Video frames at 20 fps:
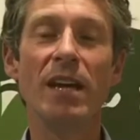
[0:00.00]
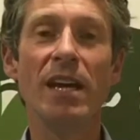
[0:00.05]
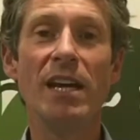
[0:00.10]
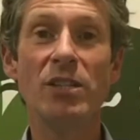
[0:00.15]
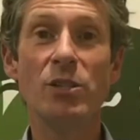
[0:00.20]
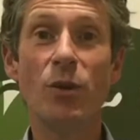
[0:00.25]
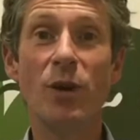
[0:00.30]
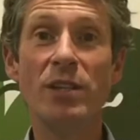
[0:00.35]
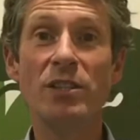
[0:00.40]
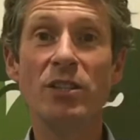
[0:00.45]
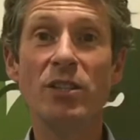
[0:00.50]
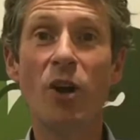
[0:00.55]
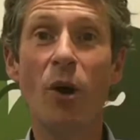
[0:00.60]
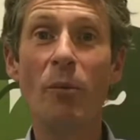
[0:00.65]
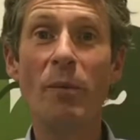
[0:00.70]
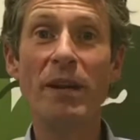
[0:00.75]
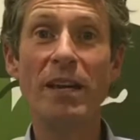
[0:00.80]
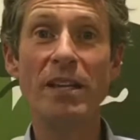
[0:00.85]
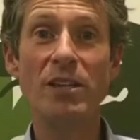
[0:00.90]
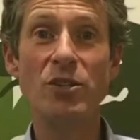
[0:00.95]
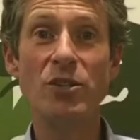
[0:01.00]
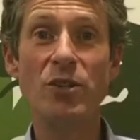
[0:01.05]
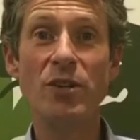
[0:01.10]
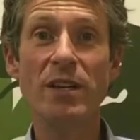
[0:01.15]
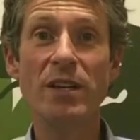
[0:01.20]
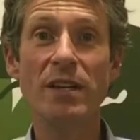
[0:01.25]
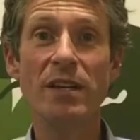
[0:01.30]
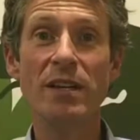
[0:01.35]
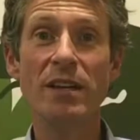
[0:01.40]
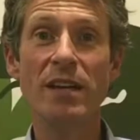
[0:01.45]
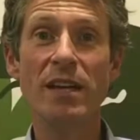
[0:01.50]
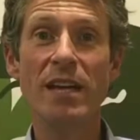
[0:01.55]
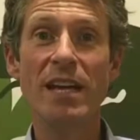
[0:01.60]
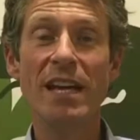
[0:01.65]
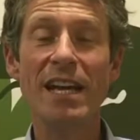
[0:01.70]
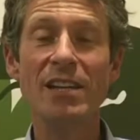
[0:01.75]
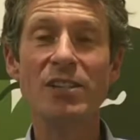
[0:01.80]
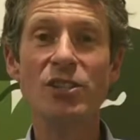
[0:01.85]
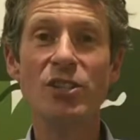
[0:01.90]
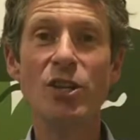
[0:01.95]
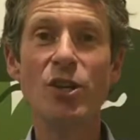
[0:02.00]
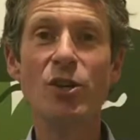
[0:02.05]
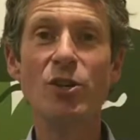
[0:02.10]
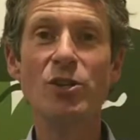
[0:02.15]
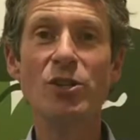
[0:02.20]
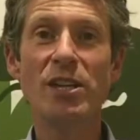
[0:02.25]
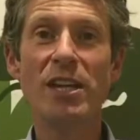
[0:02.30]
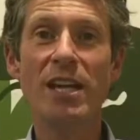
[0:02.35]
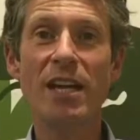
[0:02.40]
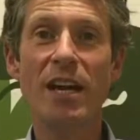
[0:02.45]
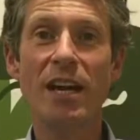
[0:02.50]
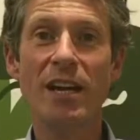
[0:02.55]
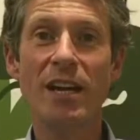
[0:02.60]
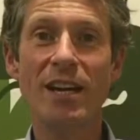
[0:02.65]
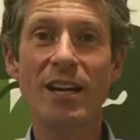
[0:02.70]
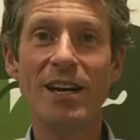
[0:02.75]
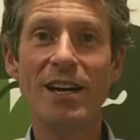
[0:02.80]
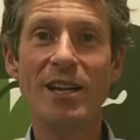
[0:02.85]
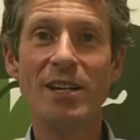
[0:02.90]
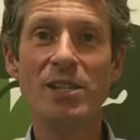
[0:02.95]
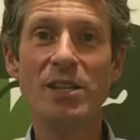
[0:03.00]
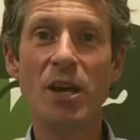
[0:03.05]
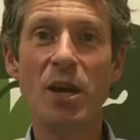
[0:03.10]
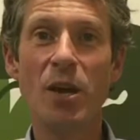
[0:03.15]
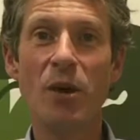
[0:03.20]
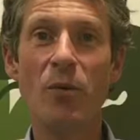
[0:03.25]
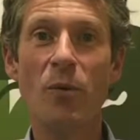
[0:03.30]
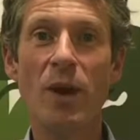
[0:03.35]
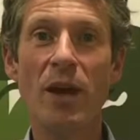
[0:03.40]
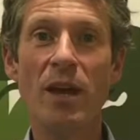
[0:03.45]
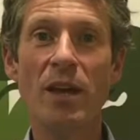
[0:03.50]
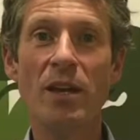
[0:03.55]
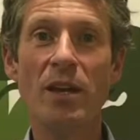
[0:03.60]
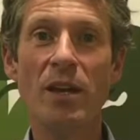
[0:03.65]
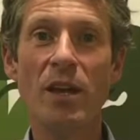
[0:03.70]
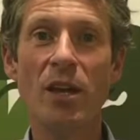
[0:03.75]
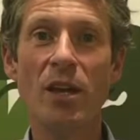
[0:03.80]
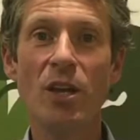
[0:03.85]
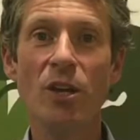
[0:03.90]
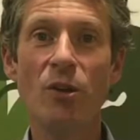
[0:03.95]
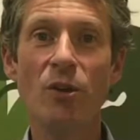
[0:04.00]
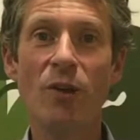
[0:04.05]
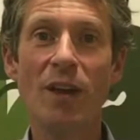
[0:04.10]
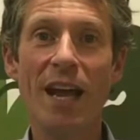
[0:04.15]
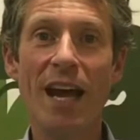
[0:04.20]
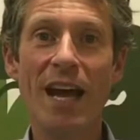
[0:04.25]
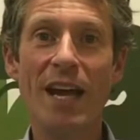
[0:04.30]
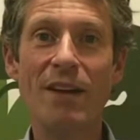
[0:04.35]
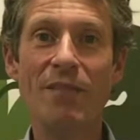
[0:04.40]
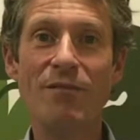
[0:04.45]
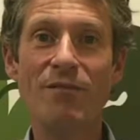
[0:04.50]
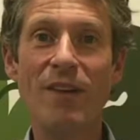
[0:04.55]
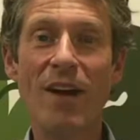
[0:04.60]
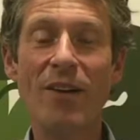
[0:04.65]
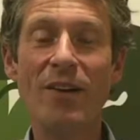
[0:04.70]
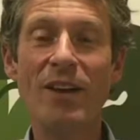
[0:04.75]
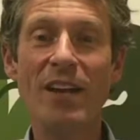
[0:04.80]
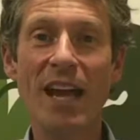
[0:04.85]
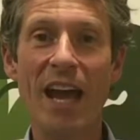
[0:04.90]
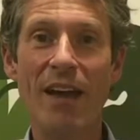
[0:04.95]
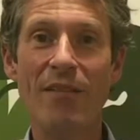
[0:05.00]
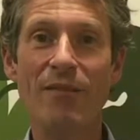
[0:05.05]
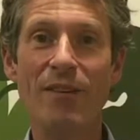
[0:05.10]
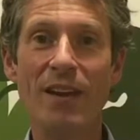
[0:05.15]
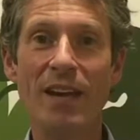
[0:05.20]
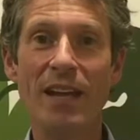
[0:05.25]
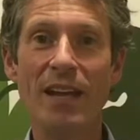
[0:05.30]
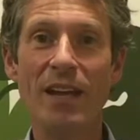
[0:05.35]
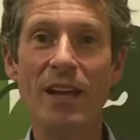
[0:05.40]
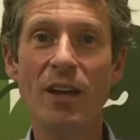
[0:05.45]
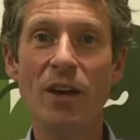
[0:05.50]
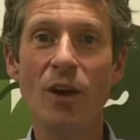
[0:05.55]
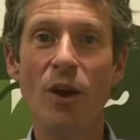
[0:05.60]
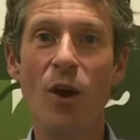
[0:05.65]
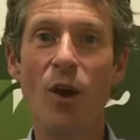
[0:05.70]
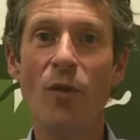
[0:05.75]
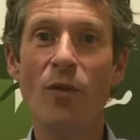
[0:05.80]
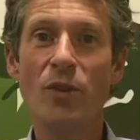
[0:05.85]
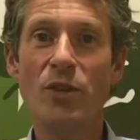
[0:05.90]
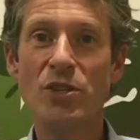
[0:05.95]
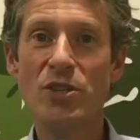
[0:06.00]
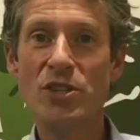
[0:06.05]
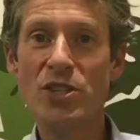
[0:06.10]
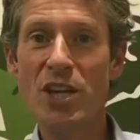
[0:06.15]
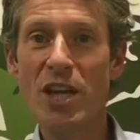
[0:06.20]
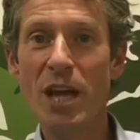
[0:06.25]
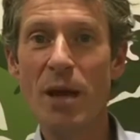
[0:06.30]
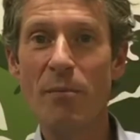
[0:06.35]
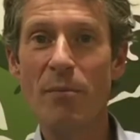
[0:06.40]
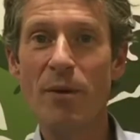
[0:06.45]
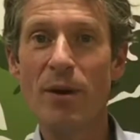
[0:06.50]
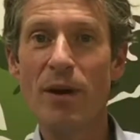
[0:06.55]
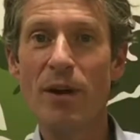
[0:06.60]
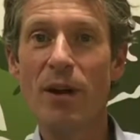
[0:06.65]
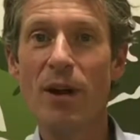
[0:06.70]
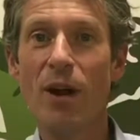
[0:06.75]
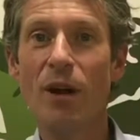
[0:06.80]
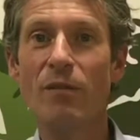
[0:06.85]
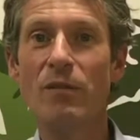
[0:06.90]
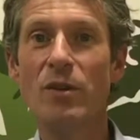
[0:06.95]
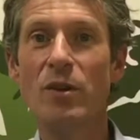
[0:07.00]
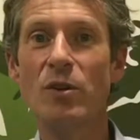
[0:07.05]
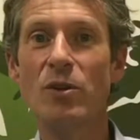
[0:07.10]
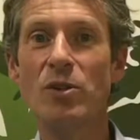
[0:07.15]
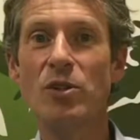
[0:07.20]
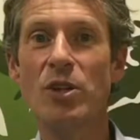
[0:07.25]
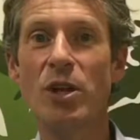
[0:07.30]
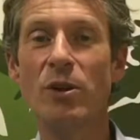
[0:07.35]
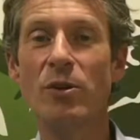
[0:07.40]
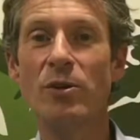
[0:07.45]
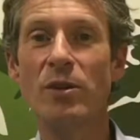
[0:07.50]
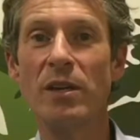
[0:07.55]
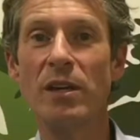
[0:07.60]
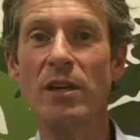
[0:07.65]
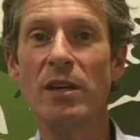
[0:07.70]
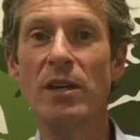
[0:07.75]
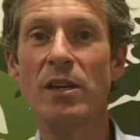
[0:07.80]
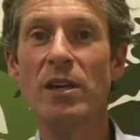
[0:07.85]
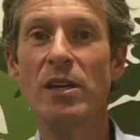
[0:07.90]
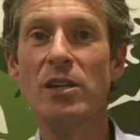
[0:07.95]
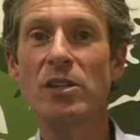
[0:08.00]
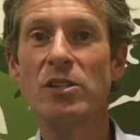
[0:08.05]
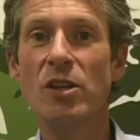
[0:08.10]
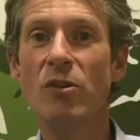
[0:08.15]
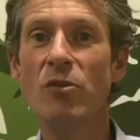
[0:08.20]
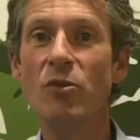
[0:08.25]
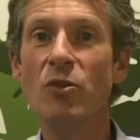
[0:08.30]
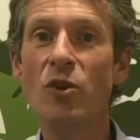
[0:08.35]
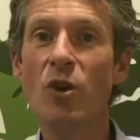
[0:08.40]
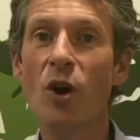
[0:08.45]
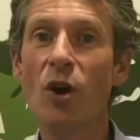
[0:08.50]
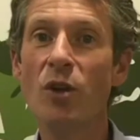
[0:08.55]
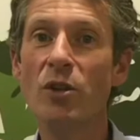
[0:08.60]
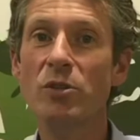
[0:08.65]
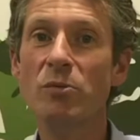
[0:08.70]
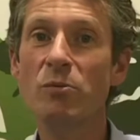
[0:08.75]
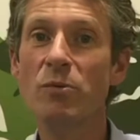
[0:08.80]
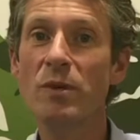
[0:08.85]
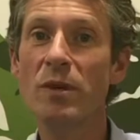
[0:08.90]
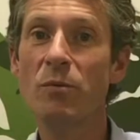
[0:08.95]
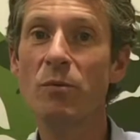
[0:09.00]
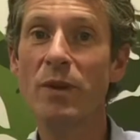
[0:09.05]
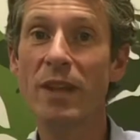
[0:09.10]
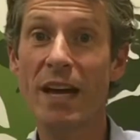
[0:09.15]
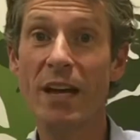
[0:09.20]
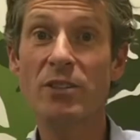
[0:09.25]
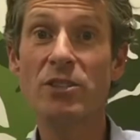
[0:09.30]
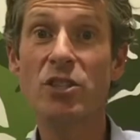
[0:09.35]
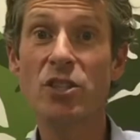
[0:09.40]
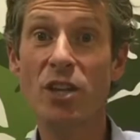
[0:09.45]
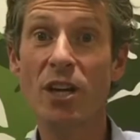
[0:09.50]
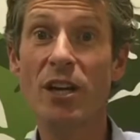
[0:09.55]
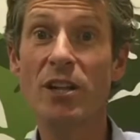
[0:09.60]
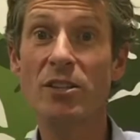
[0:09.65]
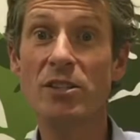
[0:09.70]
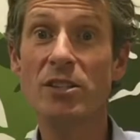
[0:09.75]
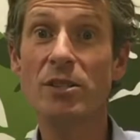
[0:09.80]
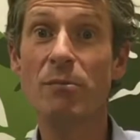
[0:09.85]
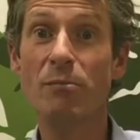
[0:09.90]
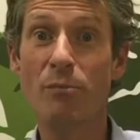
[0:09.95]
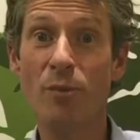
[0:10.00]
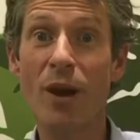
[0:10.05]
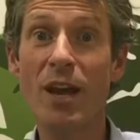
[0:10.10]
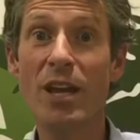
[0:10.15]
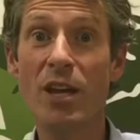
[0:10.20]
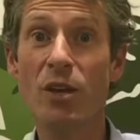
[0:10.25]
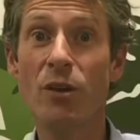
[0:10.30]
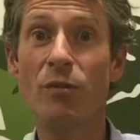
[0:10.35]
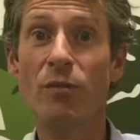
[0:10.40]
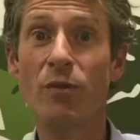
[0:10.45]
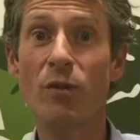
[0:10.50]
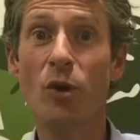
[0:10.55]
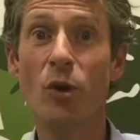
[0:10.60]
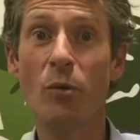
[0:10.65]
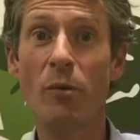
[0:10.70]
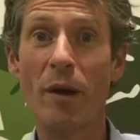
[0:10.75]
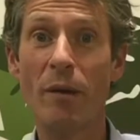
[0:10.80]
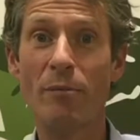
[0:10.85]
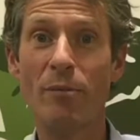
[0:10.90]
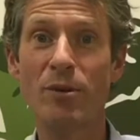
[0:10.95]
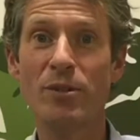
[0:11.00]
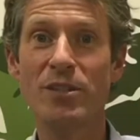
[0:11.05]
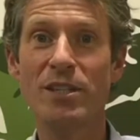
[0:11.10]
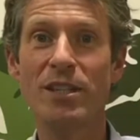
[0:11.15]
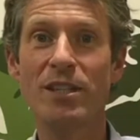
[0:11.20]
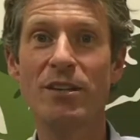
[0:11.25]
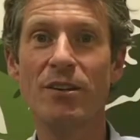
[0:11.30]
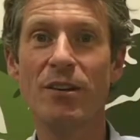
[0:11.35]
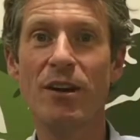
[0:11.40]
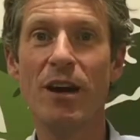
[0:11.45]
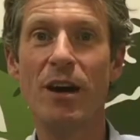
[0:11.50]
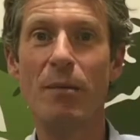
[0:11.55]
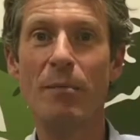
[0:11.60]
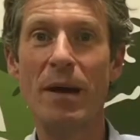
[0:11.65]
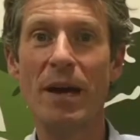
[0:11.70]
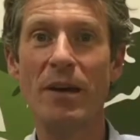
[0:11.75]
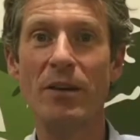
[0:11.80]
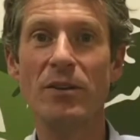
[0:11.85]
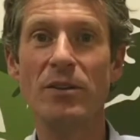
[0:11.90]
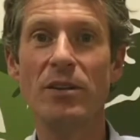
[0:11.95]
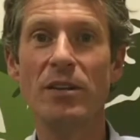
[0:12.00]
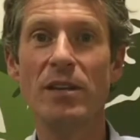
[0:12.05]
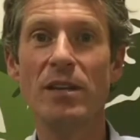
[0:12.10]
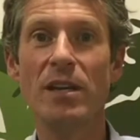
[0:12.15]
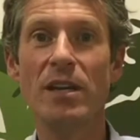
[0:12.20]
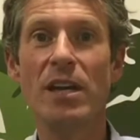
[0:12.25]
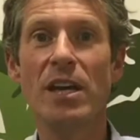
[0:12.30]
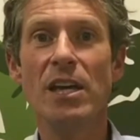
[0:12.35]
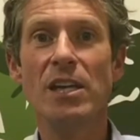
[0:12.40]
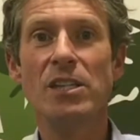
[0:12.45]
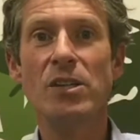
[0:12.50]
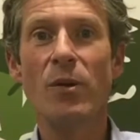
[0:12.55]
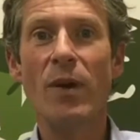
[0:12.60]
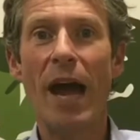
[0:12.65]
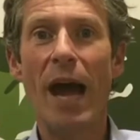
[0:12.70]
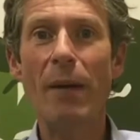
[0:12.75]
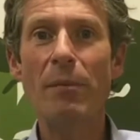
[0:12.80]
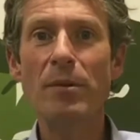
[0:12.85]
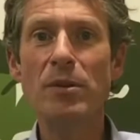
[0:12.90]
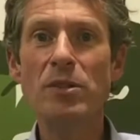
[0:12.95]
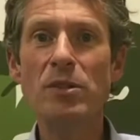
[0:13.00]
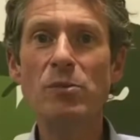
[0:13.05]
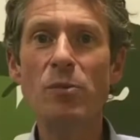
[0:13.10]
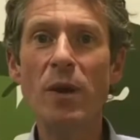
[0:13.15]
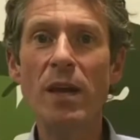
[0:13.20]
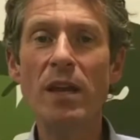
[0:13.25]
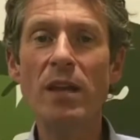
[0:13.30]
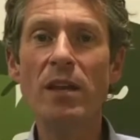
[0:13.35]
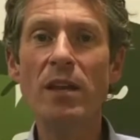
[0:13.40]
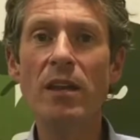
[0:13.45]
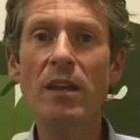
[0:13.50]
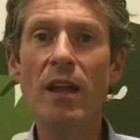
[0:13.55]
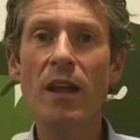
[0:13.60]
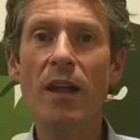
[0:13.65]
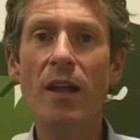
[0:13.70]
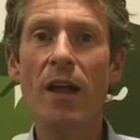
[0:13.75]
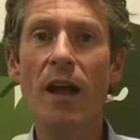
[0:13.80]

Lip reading: It's quite a common injury. It usually occurs when you land very heavily on the tip of your shoulder, so not without a chance to break your fall by putting your arm out. So it happens when